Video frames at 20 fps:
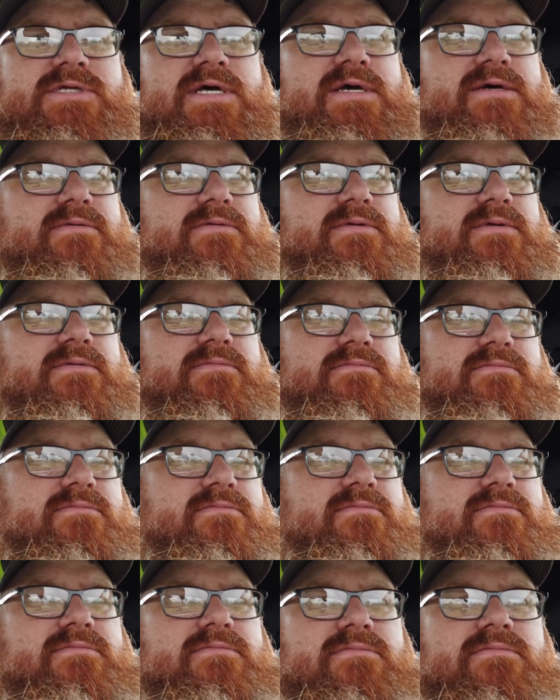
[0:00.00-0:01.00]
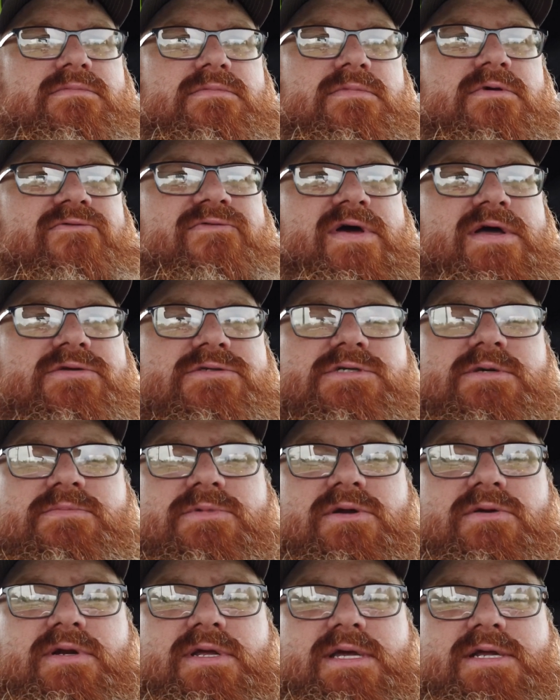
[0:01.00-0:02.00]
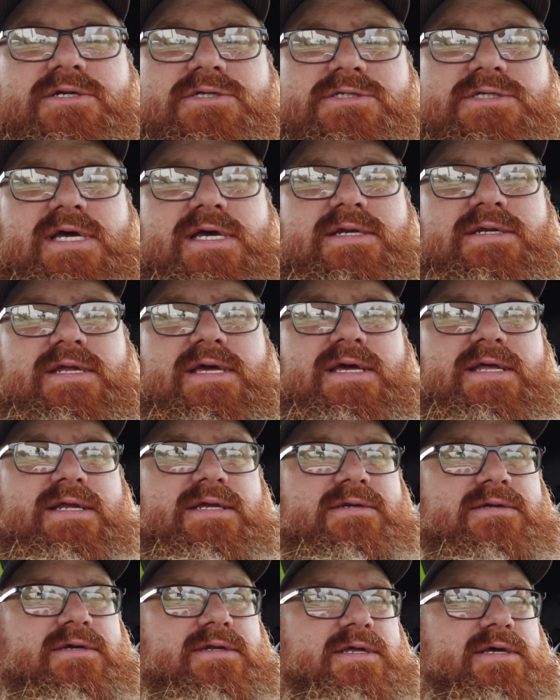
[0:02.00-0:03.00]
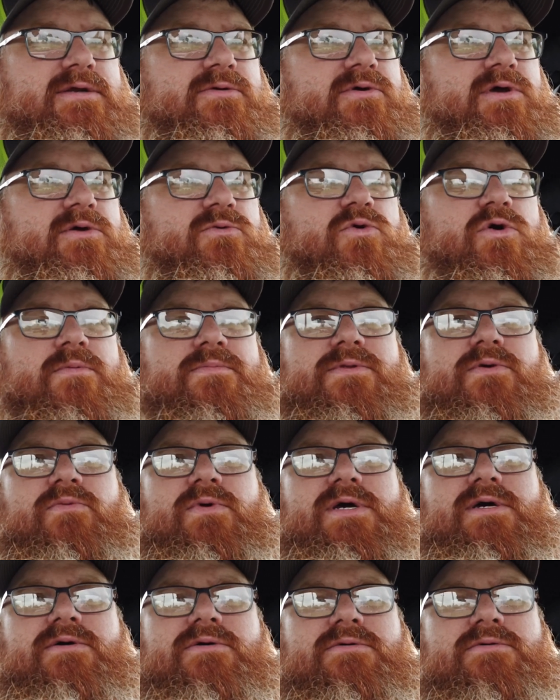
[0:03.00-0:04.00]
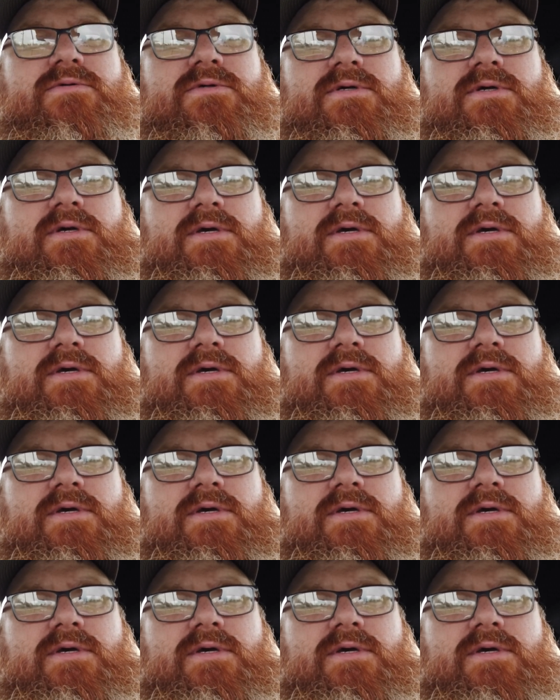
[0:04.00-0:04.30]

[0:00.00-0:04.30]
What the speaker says: I found something on the interstate and hit it, and it warped the wheel.